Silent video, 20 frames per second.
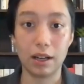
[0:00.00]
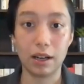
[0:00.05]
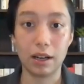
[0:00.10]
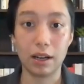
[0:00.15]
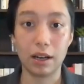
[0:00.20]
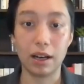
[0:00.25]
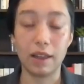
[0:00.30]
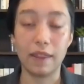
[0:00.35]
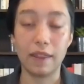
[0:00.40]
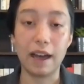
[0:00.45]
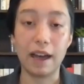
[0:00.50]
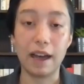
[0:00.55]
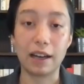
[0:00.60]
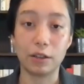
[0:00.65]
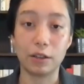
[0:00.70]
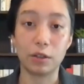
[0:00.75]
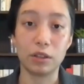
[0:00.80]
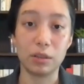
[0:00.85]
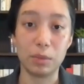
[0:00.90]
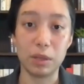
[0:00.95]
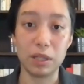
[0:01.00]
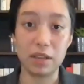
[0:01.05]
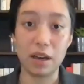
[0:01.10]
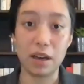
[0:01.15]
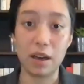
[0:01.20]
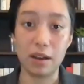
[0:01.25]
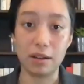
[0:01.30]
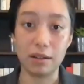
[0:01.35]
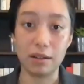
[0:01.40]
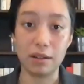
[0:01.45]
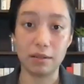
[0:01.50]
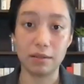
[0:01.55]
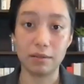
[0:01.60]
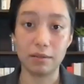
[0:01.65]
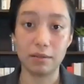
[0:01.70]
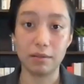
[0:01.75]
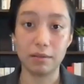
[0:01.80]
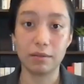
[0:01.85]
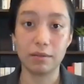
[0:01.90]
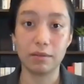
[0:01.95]
And that can only be done
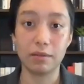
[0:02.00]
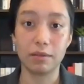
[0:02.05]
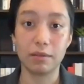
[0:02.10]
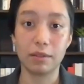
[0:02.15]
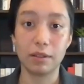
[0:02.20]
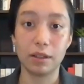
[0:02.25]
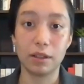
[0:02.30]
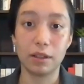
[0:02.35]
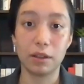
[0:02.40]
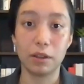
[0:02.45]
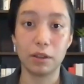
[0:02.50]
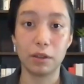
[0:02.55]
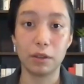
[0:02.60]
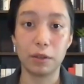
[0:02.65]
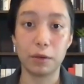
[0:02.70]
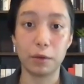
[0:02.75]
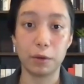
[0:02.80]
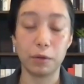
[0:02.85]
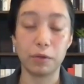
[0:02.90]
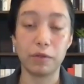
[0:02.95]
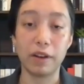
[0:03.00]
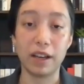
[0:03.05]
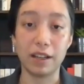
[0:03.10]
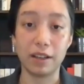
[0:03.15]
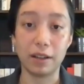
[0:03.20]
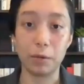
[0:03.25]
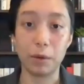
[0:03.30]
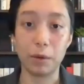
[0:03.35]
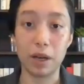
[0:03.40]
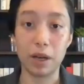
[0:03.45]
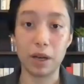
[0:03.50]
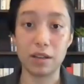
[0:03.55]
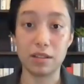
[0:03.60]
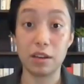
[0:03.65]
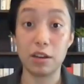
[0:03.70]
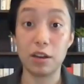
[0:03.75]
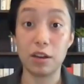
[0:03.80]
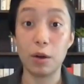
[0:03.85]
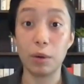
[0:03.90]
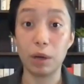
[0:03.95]
through finding ways
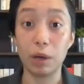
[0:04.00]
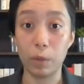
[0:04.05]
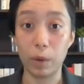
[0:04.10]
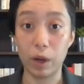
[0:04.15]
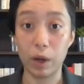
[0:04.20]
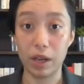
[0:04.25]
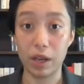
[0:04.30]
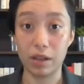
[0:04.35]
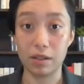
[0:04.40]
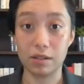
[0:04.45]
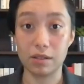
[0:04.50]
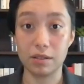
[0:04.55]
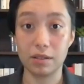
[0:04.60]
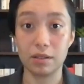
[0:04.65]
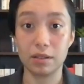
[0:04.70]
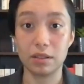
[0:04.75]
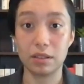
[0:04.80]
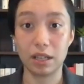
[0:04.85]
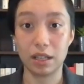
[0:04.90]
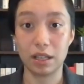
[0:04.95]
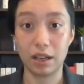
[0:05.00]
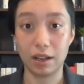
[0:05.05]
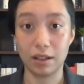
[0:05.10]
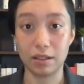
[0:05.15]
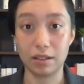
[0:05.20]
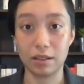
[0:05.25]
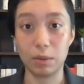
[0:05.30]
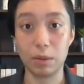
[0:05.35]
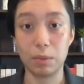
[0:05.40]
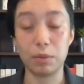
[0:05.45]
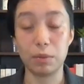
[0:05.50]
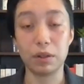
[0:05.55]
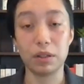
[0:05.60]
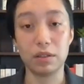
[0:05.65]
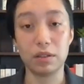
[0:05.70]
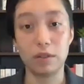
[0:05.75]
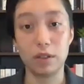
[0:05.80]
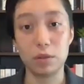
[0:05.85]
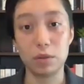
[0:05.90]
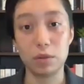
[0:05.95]
and knowing ways to connect to people
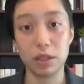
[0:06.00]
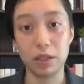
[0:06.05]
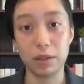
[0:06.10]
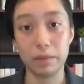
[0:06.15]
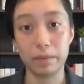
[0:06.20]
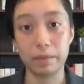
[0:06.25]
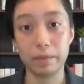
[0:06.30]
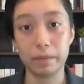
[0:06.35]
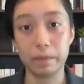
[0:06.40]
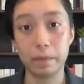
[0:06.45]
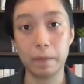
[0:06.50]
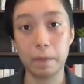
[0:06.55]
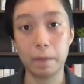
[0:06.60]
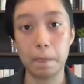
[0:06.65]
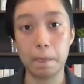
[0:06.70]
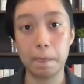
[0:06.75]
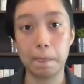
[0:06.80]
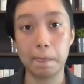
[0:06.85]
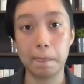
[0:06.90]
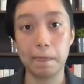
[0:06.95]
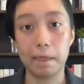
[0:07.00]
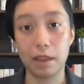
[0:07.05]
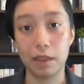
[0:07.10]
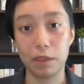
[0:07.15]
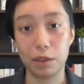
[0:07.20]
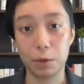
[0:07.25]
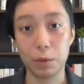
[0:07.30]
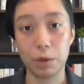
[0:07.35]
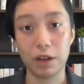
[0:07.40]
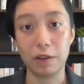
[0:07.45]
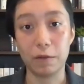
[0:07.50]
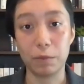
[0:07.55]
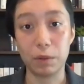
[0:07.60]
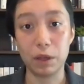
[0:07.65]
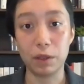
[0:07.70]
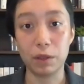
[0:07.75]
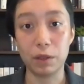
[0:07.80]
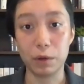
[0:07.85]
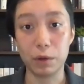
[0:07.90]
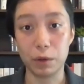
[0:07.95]
individually. And through what I've
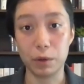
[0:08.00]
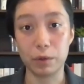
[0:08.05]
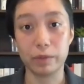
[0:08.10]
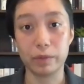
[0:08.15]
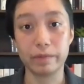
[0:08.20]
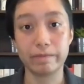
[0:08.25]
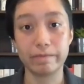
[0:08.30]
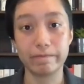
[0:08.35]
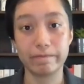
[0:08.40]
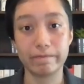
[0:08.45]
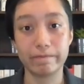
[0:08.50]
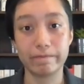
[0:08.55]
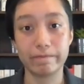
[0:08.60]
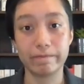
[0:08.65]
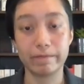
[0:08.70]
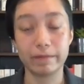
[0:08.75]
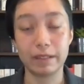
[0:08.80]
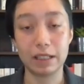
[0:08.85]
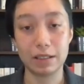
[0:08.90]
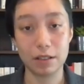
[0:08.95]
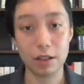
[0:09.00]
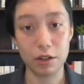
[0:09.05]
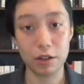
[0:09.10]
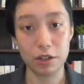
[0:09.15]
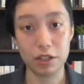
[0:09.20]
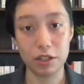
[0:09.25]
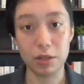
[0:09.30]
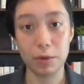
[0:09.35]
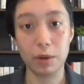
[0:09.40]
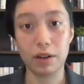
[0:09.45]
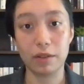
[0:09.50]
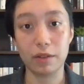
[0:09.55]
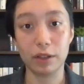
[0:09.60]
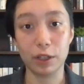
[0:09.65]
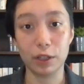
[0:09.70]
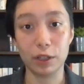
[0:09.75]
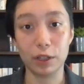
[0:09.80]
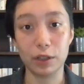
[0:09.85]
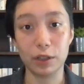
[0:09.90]
been through, that's largely what I've learned.